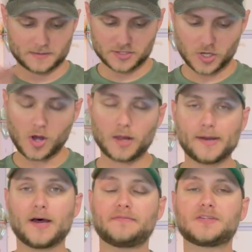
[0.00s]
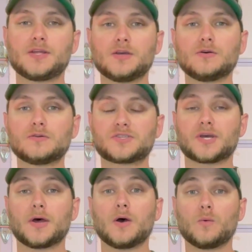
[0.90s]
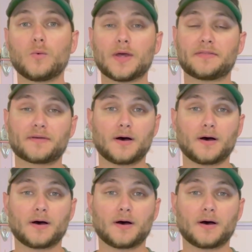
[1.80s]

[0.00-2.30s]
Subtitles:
tall enough to use with